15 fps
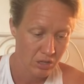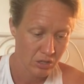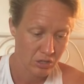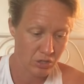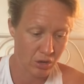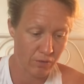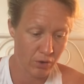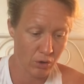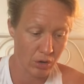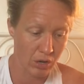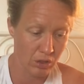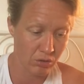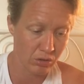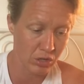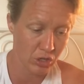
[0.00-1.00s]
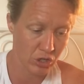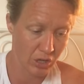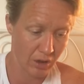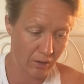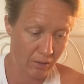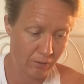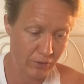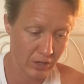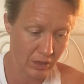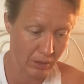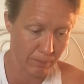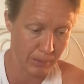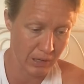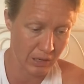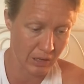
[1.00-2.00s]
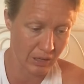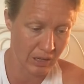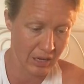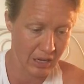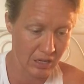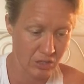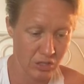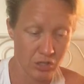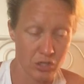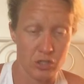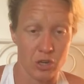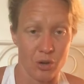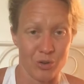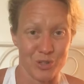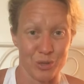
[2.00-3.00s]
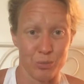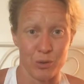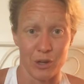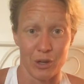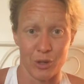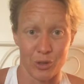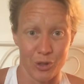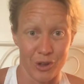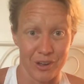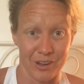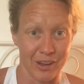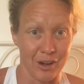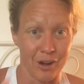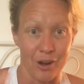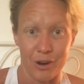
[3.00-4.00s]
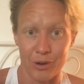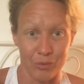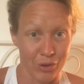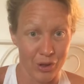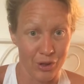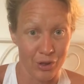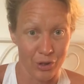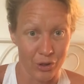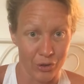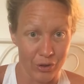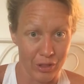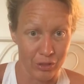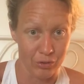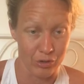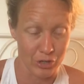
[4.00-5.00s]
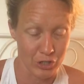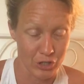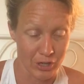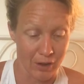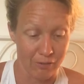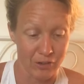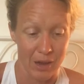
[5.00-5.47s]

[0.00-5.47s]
So if you're going through a shift, lepidolite is a stone to bring along, and aren't we all going through a shift?